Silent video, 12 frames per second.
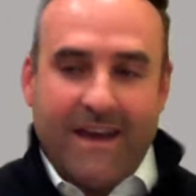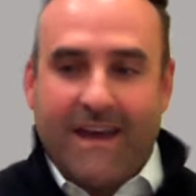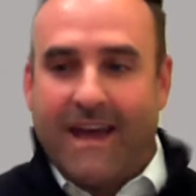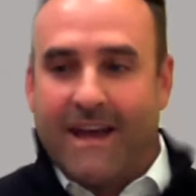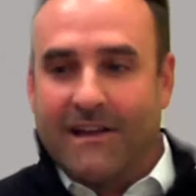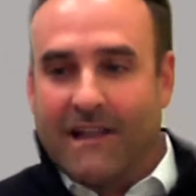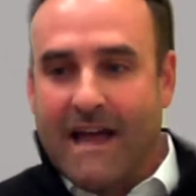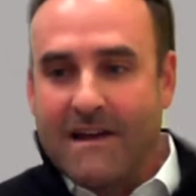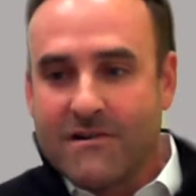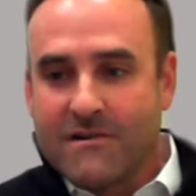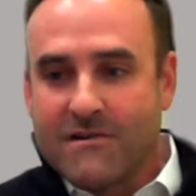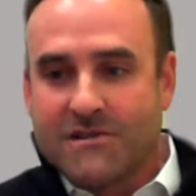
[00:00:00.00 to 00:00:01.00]
And
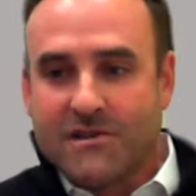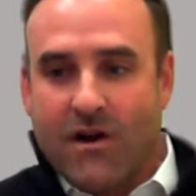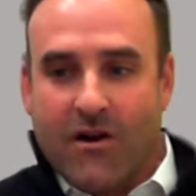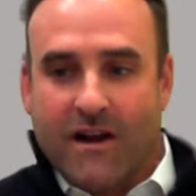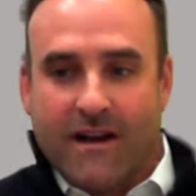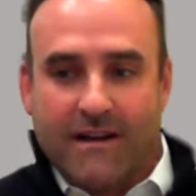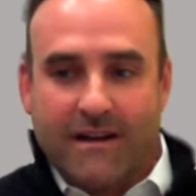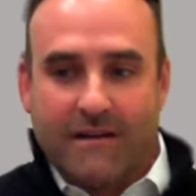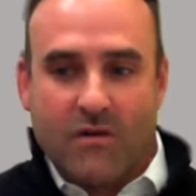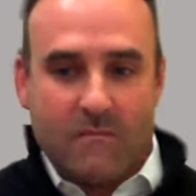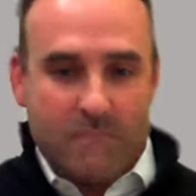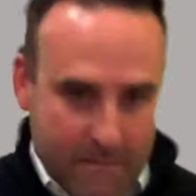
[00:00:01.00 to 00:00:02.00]
lenders are going to
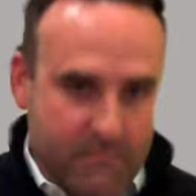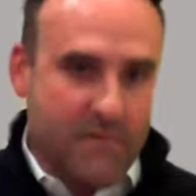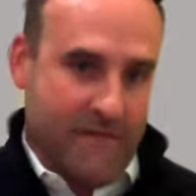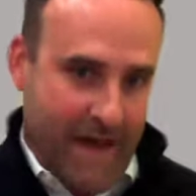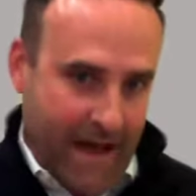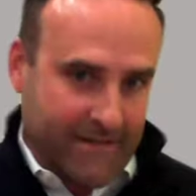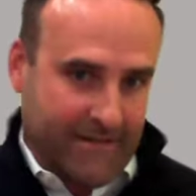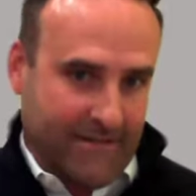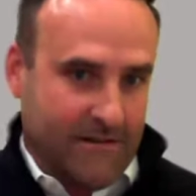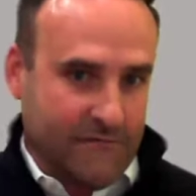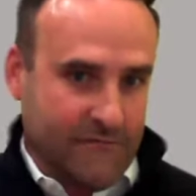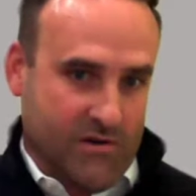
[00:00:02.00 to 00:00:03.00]
remember that,
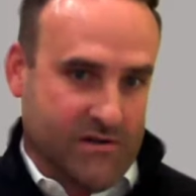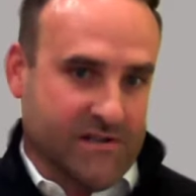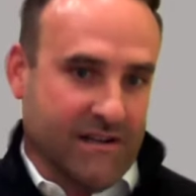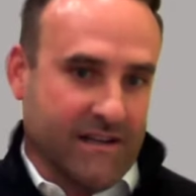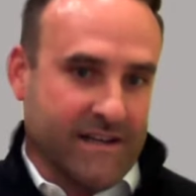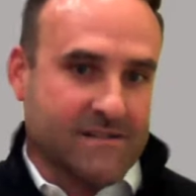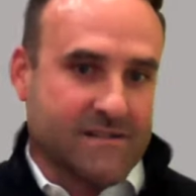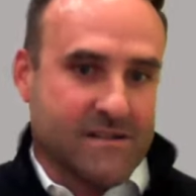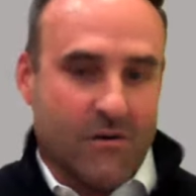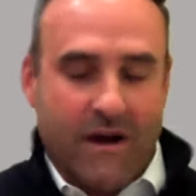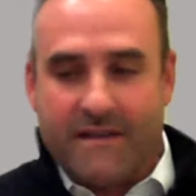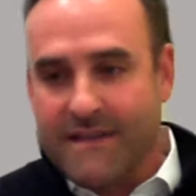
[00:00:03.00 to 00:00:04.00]
unfortunately. And
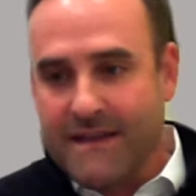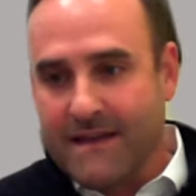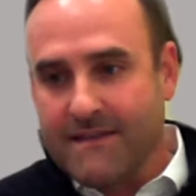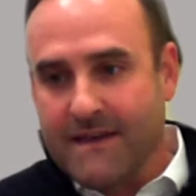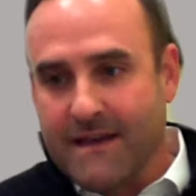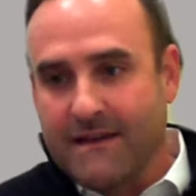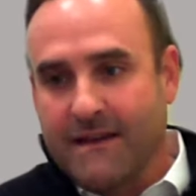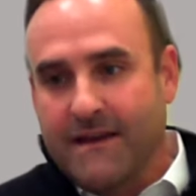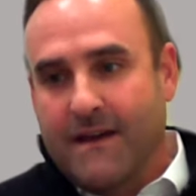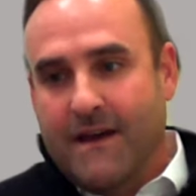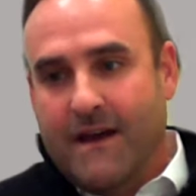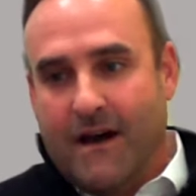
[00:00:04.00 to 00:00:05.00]
so I think that
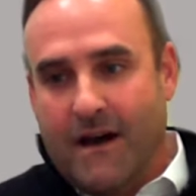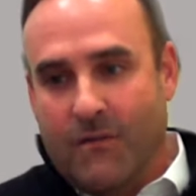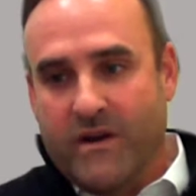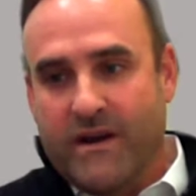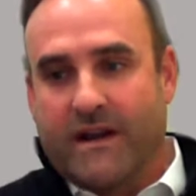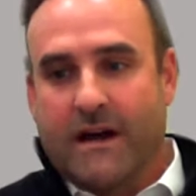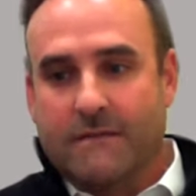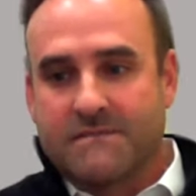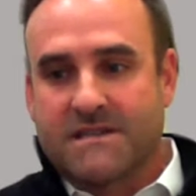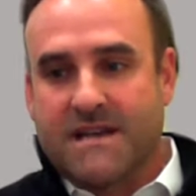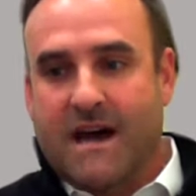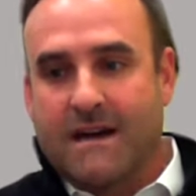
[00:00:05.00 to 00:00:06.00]
when it comes
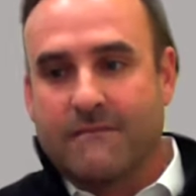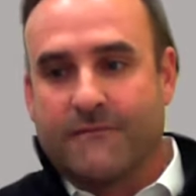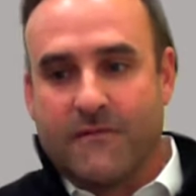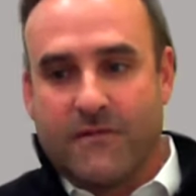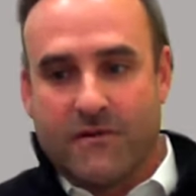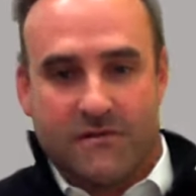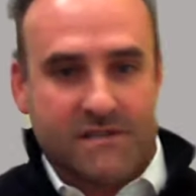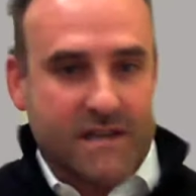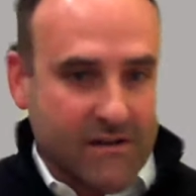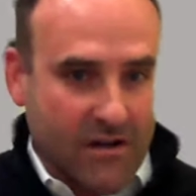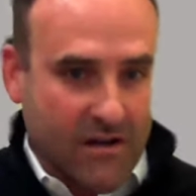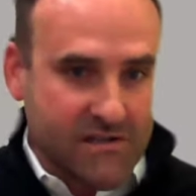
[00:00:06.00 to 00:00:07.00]
time for those
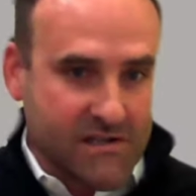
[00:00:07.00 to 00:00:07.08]
technology